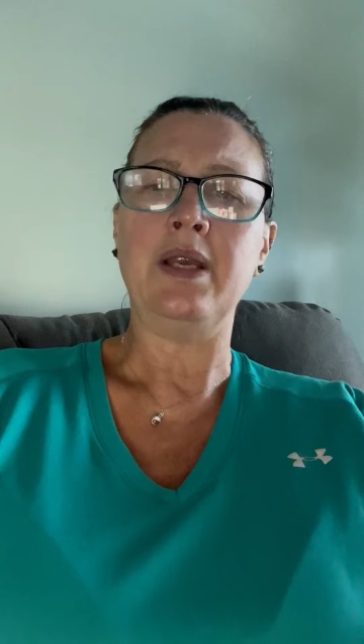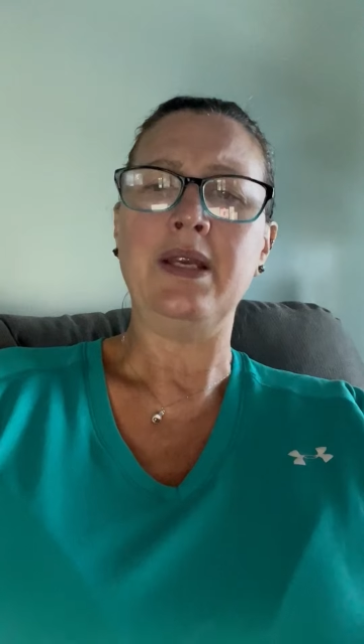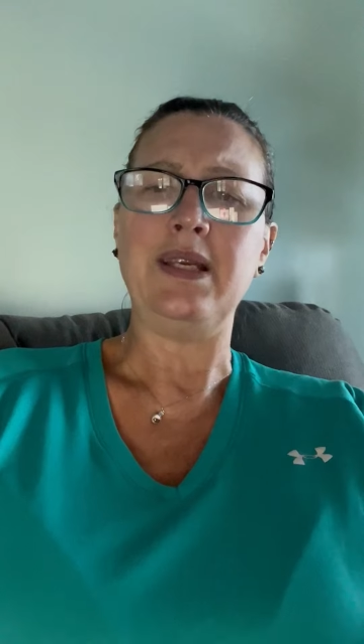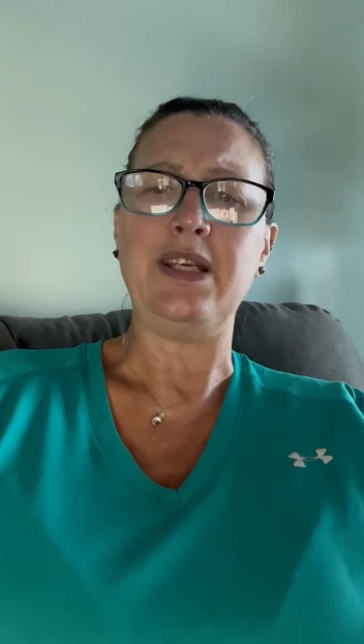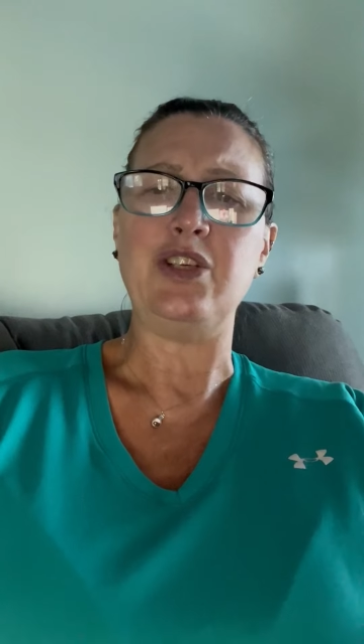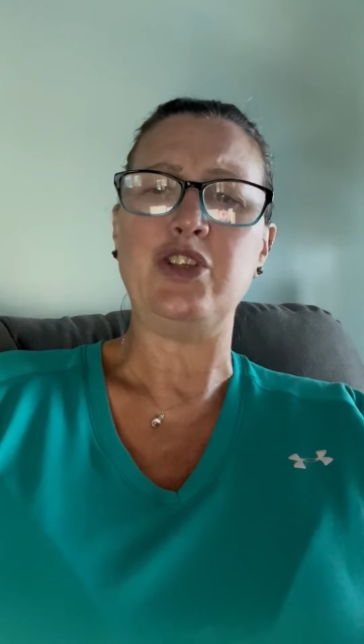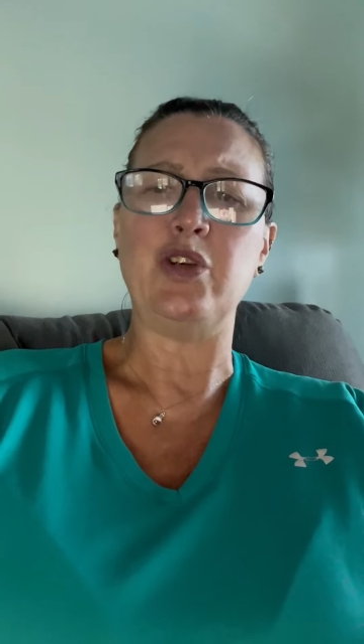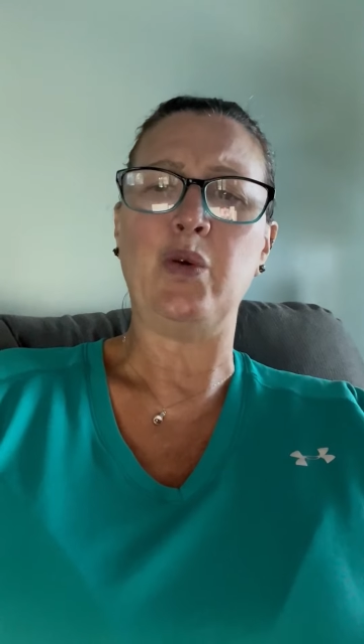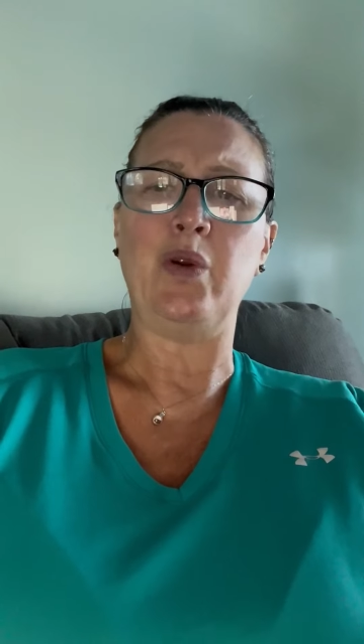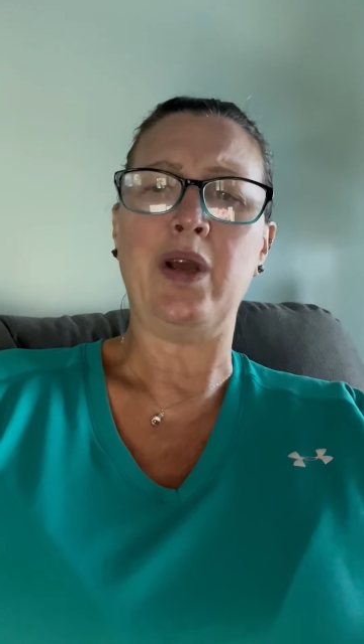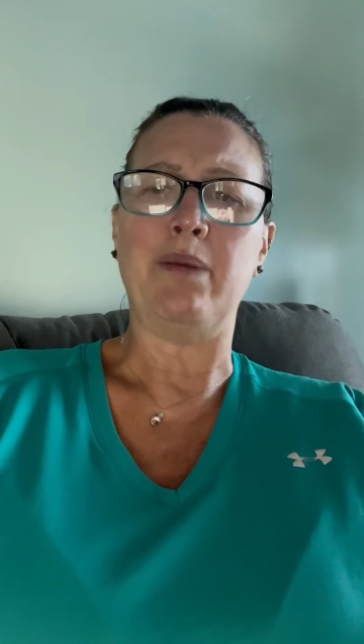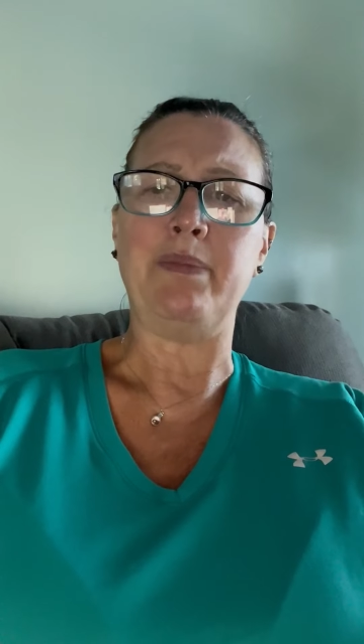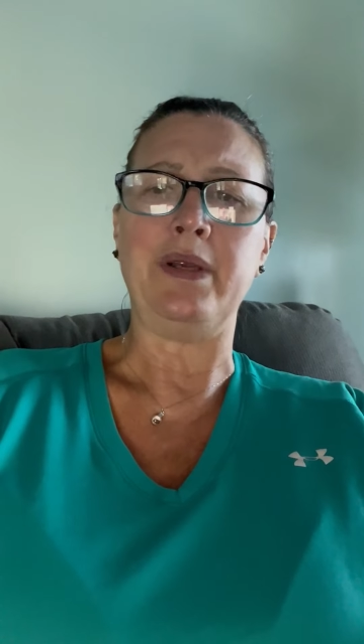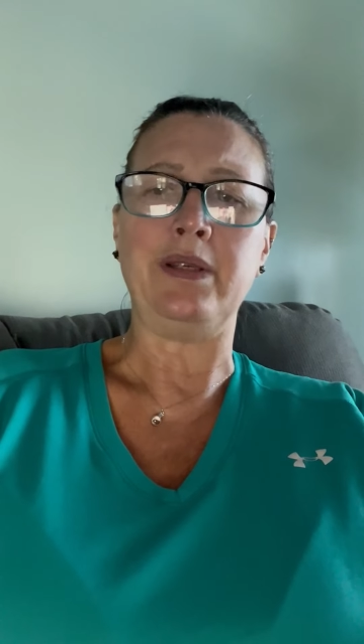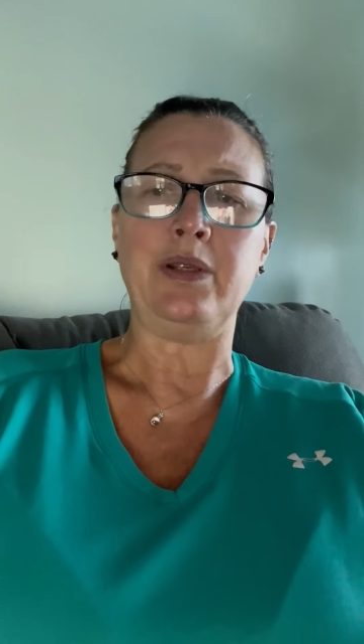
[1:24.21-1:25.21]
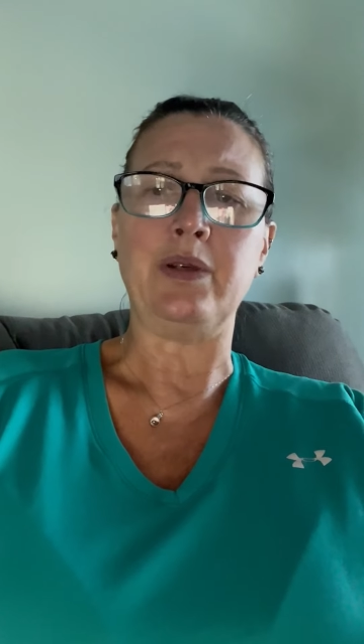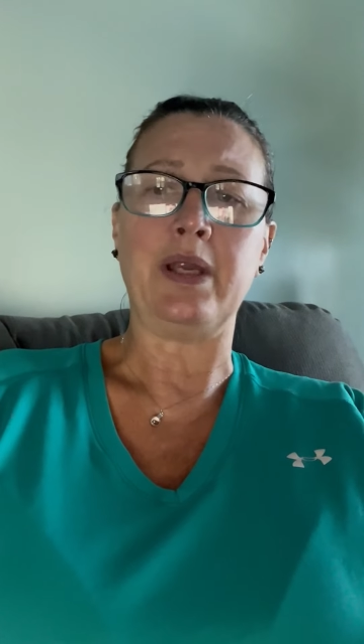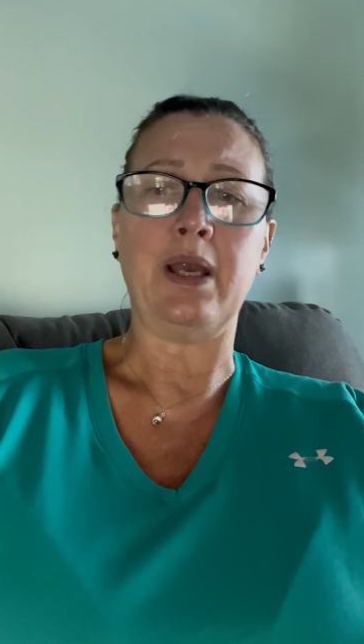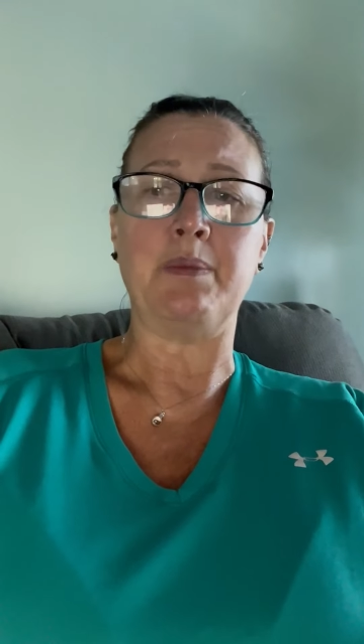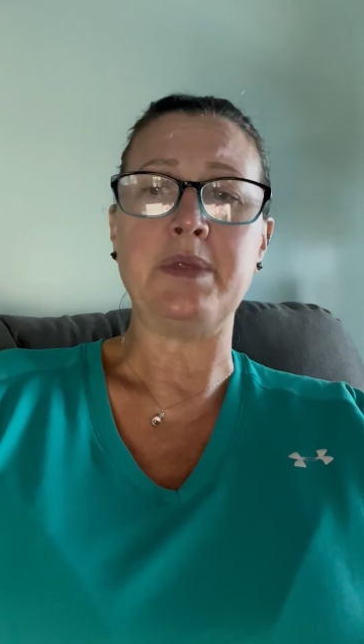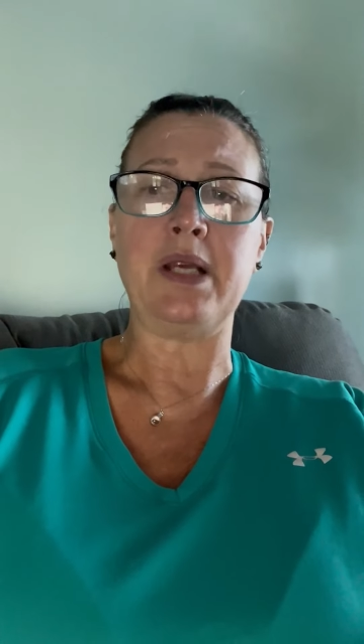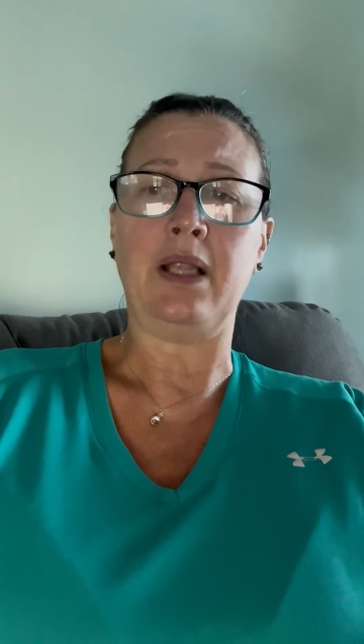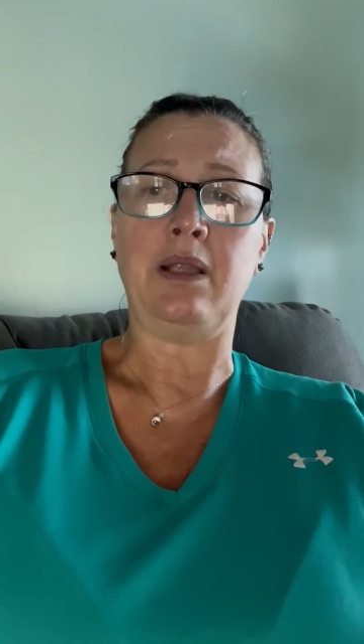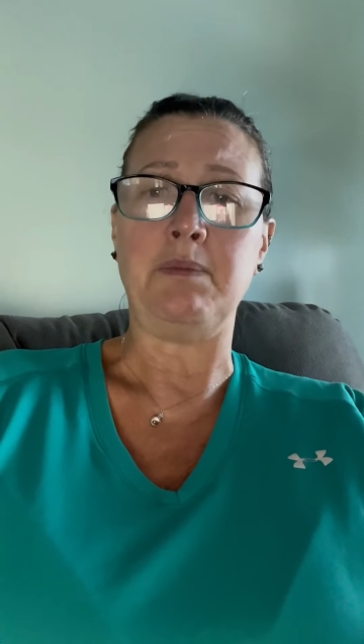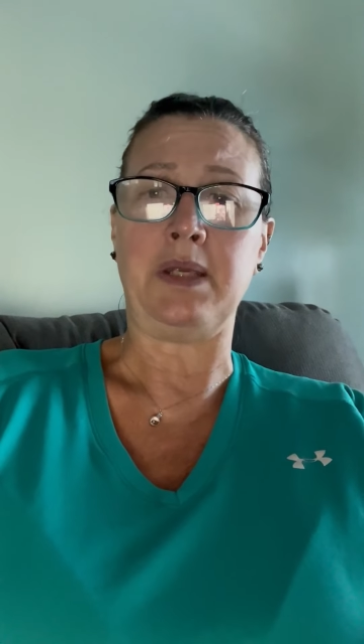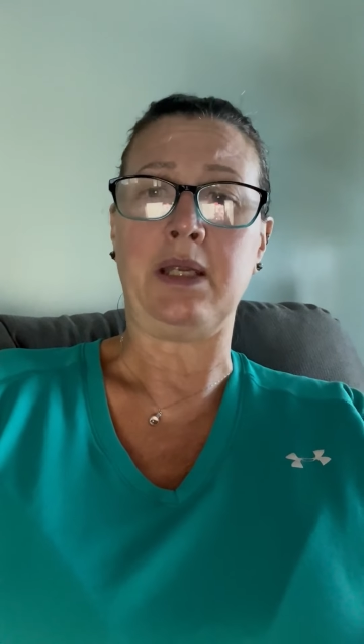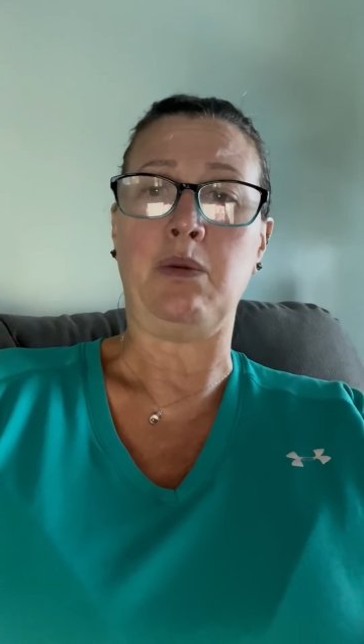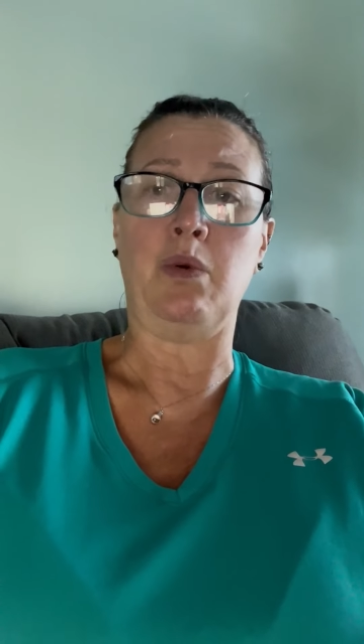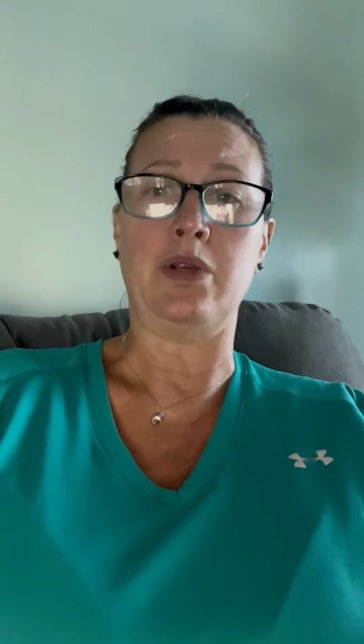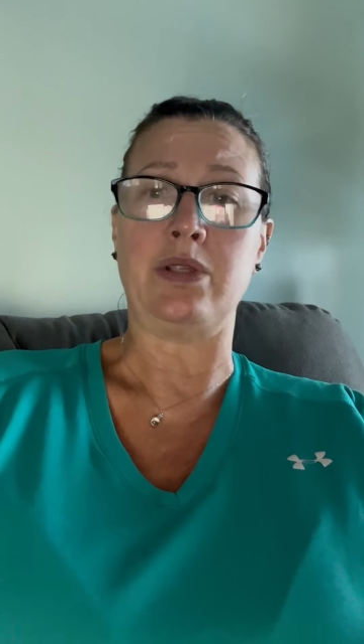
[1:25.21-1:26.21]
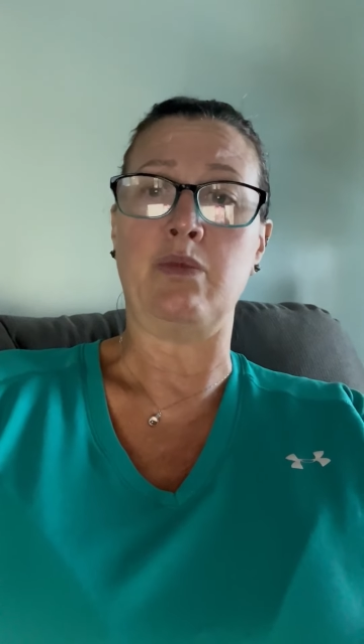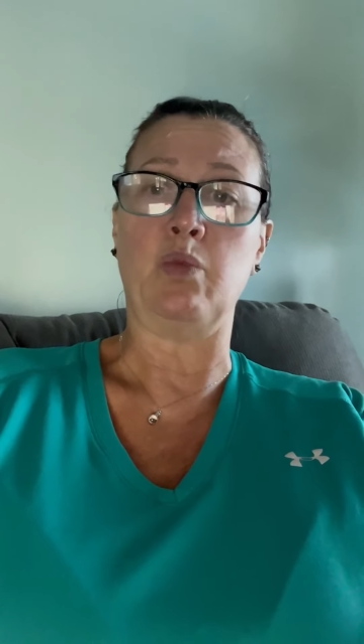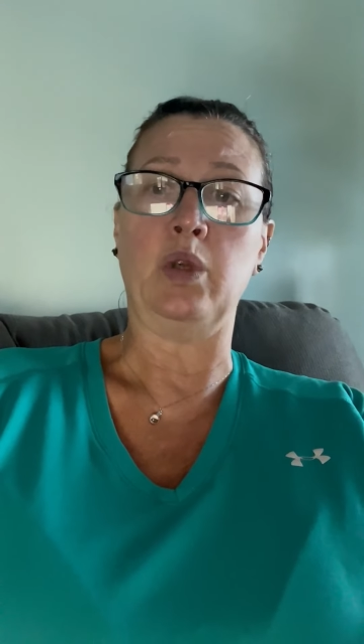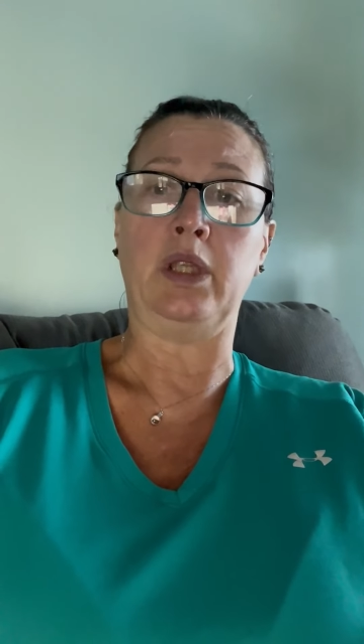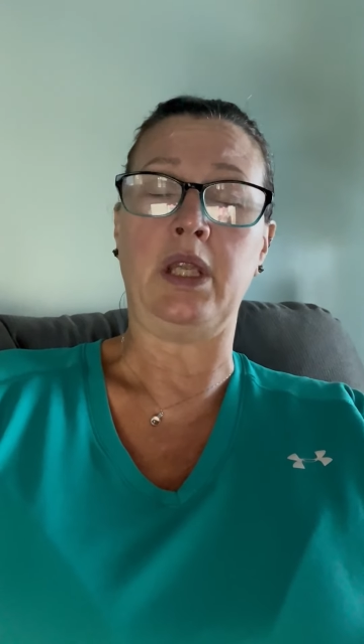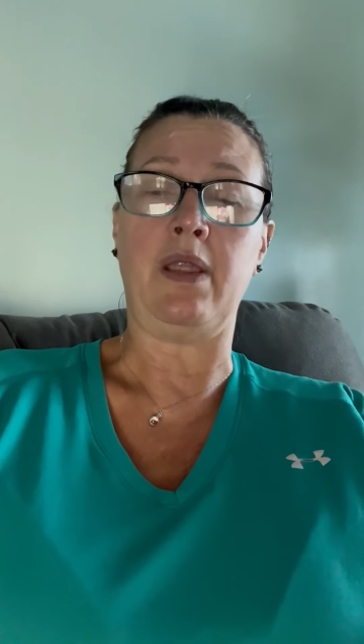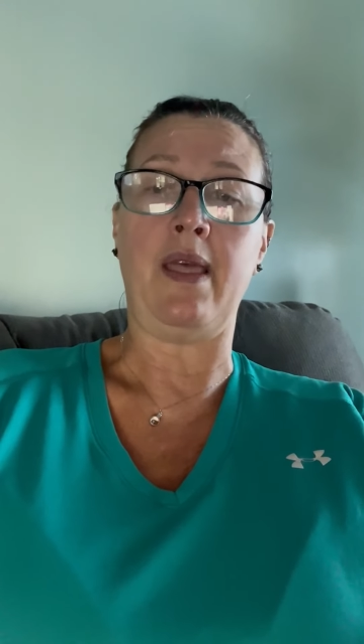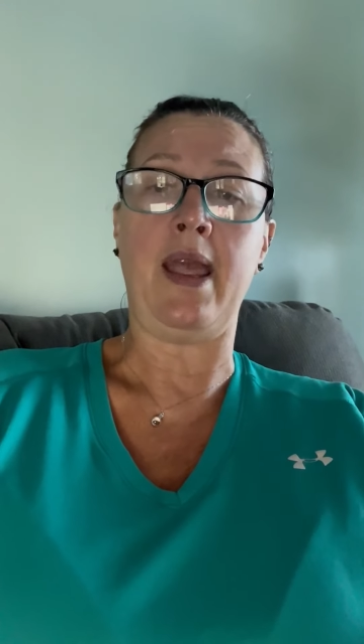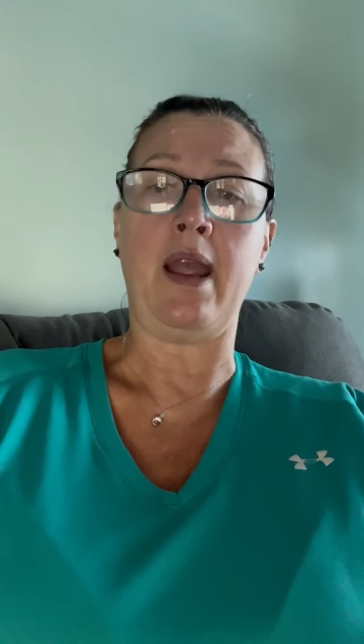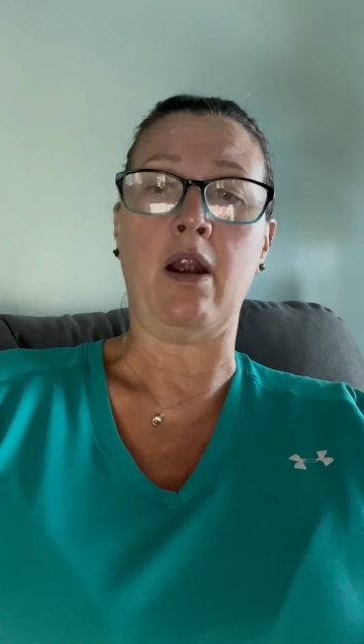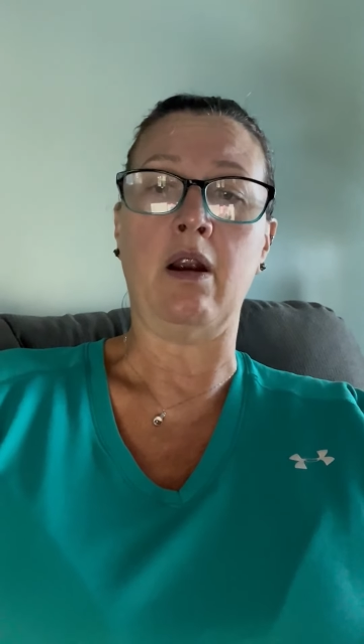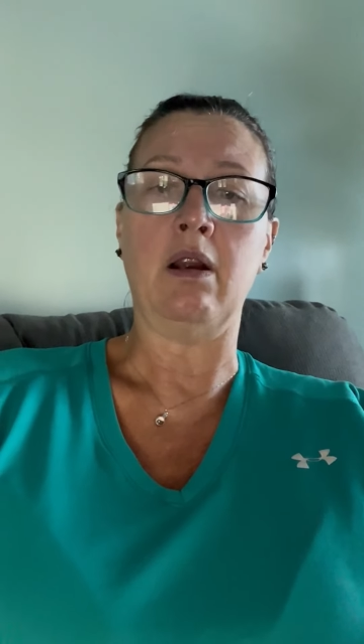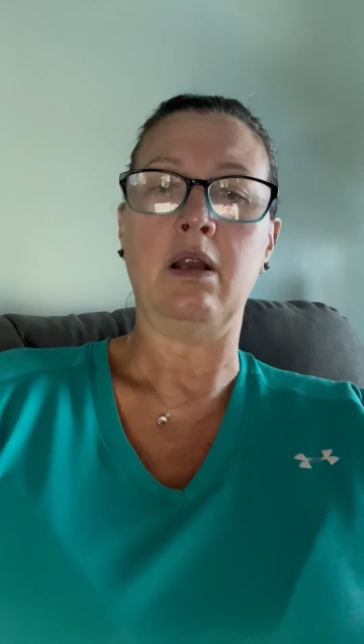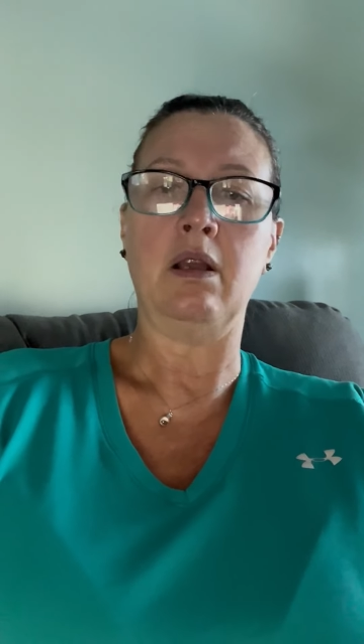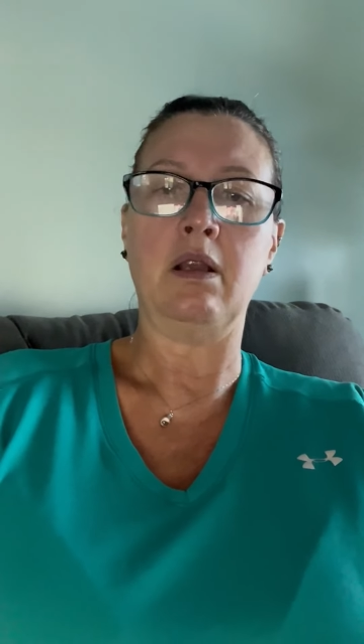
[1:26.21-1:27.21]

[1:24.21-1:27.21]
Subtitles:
he showed up and you kept telling me he wasn't really there."